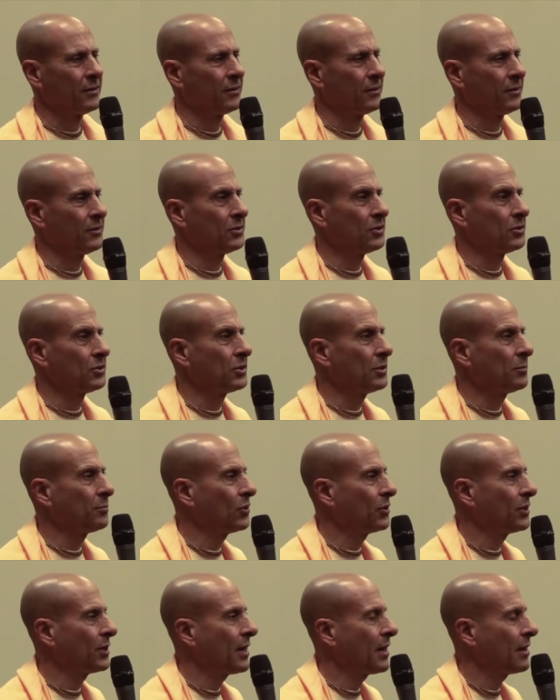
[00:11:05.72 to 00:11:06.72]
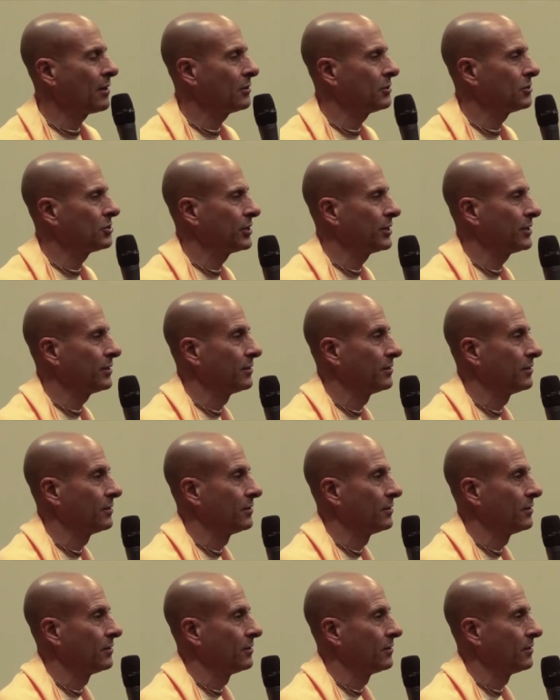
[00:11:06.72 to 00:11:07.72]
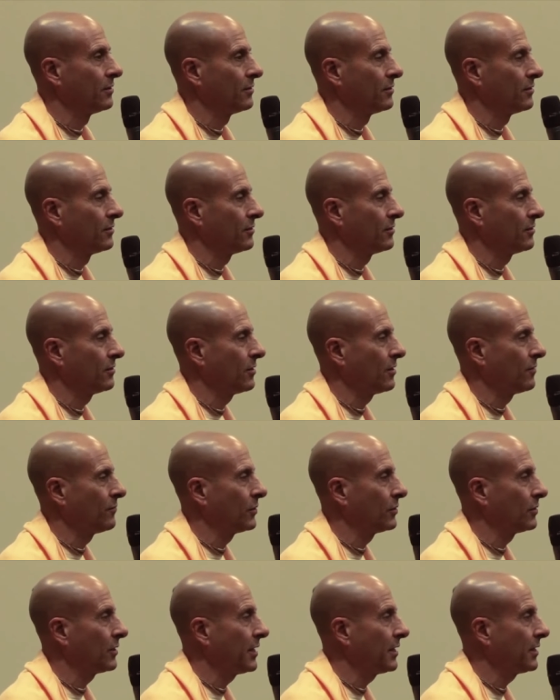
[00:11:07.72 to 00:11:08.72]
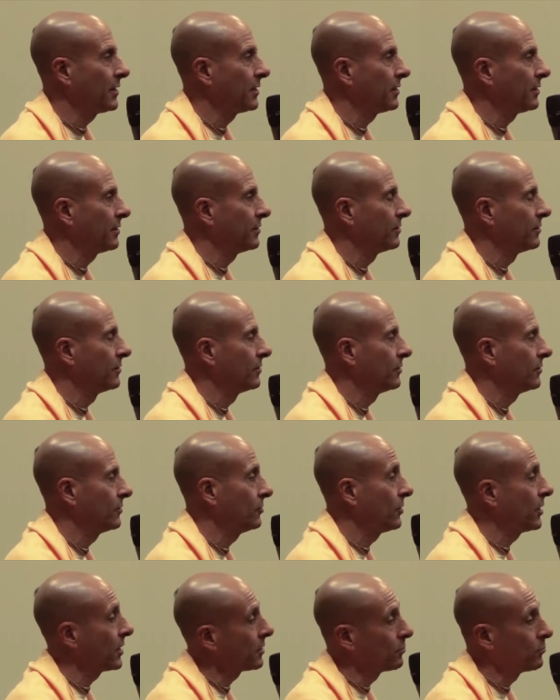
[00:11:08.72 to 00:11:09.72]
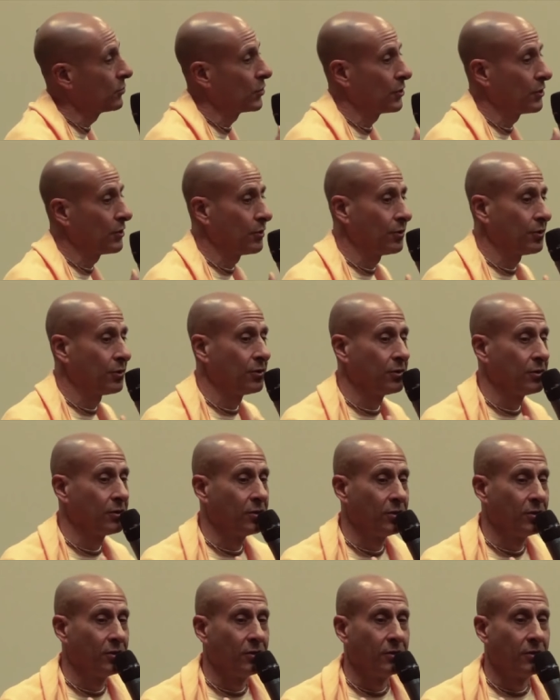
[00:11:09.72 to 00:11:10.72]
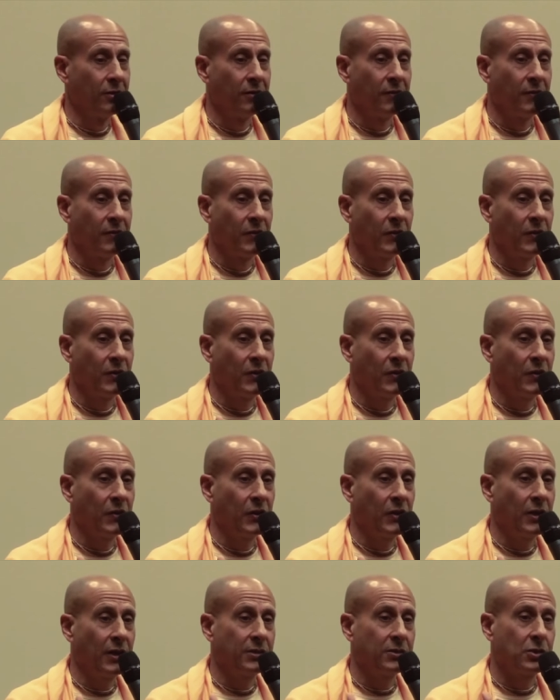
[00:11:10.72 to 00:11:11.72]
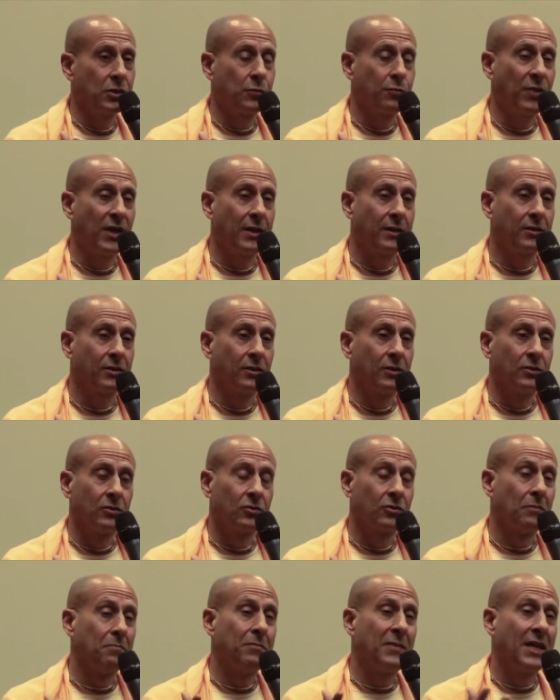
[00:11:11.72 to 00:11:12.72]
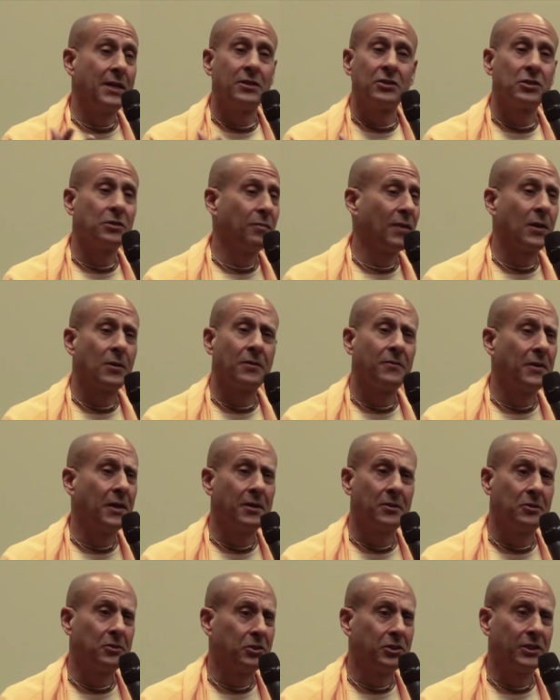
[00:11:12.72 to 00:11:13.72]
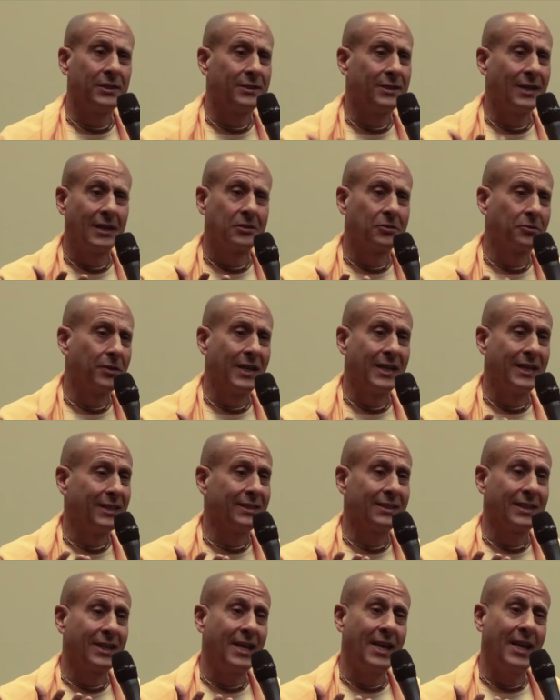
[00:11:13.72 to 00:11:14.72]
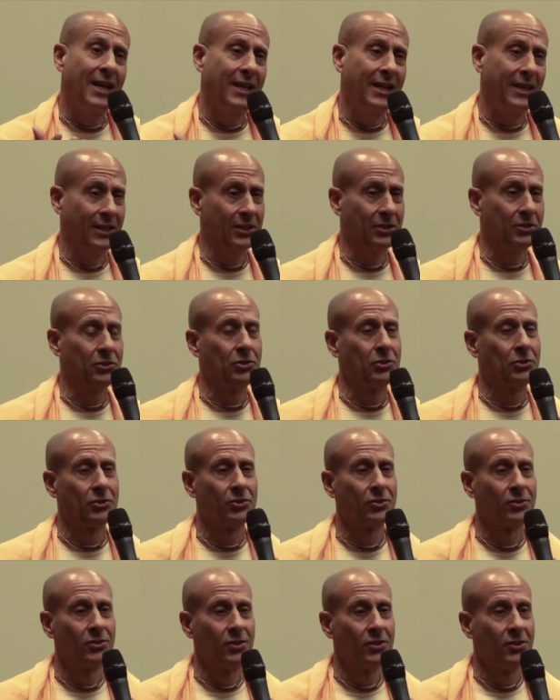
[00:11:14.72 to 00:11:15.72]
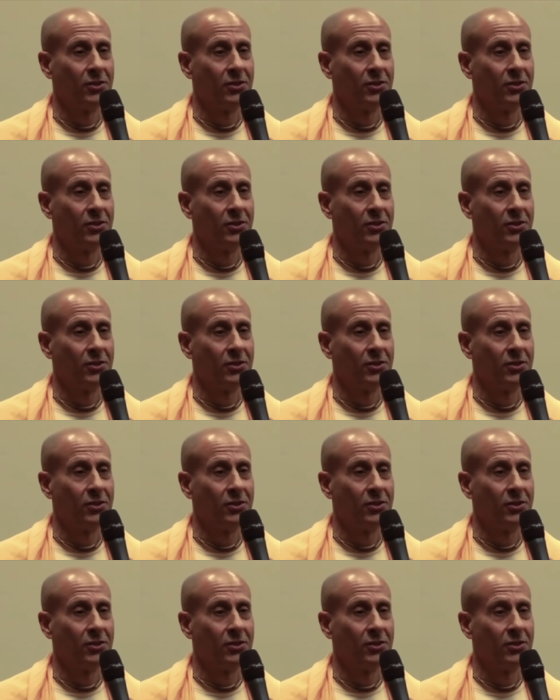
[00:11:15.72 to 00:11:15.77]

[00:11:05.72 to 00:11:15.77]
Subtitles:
There's a simple analogy of a lady who had a bird and spent tremendous amount of energy decorating the cage.